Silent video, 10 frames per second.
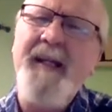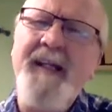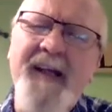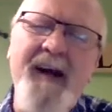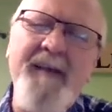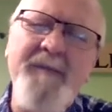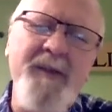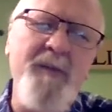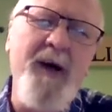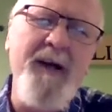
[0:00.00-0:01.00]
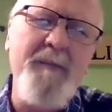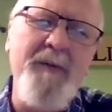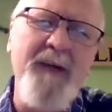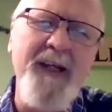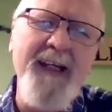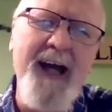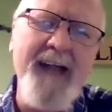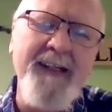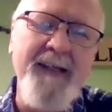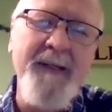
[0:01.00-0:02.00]
times in water boiling
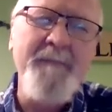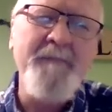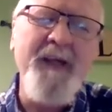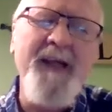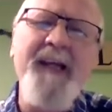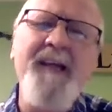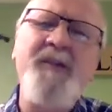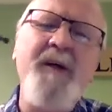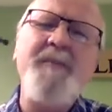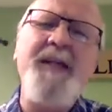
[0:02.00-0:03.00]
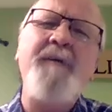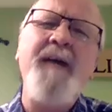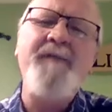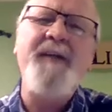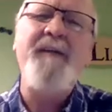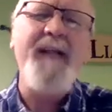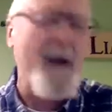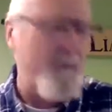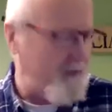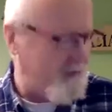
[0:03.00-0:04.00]
hot. It jumps out after an
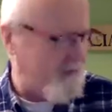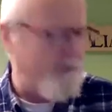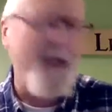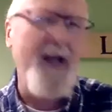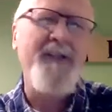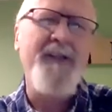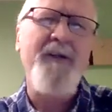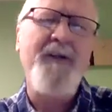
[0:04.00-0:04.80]
hour. He says, guys, look,